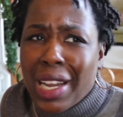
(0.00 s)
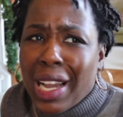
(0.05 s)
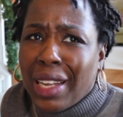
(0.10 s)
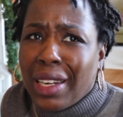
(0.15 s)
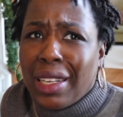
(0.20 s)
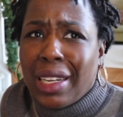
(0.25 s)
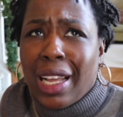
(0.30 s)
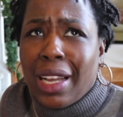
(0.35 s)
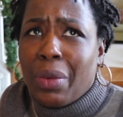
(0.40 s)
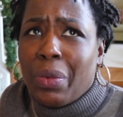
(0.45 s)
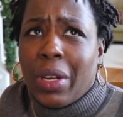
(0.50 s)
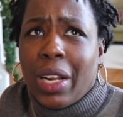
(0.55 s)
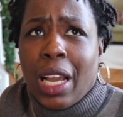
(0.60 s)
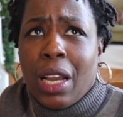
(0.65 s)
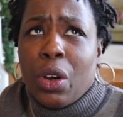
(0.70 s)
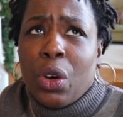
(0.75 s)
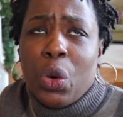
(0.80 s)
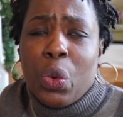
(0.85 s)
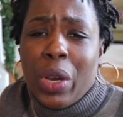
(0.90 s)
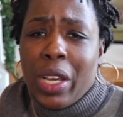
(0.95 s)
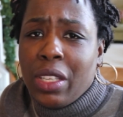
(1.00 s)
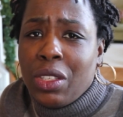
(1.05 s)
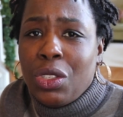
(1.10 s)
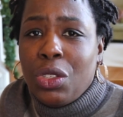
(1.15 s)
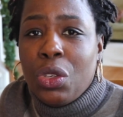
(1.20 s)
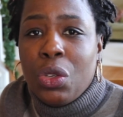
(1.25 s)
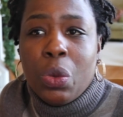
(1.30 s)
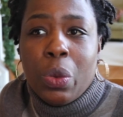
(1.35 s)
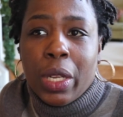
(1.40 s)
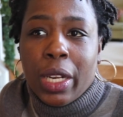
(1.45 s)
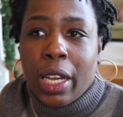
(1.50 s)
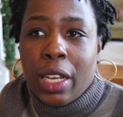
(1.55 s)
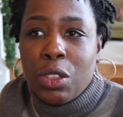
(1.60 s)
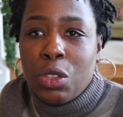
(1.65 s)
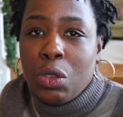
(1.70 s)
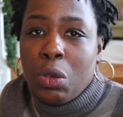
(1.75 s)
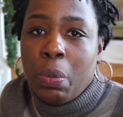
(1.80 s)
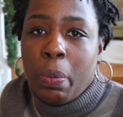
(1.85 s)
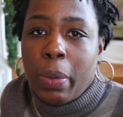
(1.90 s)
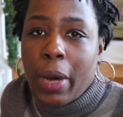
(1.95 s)
Kind of like what I always do when I
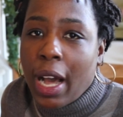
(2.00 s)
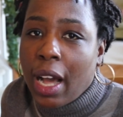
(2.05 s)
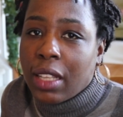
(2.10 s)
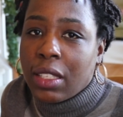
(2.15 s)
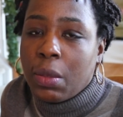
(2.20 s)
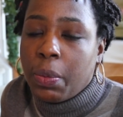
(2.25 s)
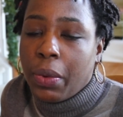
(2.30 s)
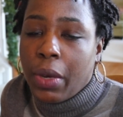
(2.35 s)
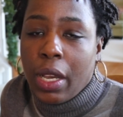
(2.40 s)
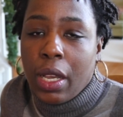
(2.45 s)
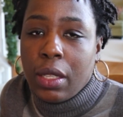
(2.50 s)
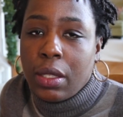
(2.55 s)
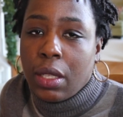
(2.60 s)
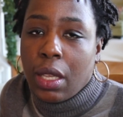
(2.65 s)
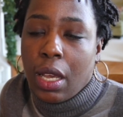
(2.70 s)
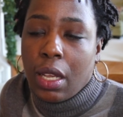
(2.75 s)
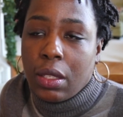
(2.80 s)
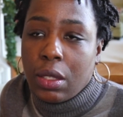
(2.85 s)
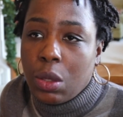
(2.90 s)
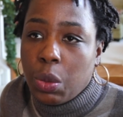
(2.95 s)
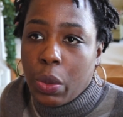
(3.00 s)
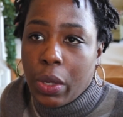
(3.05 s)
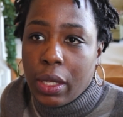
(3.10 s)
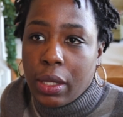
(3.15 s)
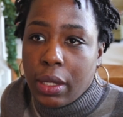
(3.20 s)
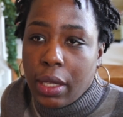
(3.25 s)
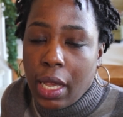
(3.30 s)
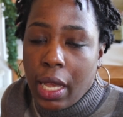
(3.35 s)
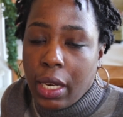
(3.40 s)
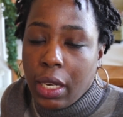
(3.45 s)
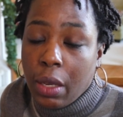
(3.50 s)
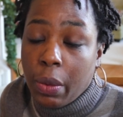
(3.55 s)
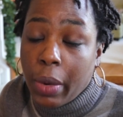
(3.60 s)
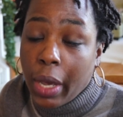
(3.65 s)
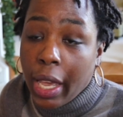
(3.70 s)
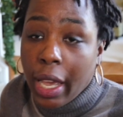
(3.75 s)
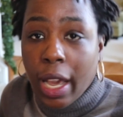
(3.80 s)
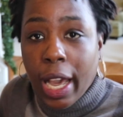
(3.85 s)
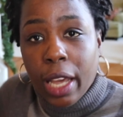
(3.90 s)
do box braids and twists anyway.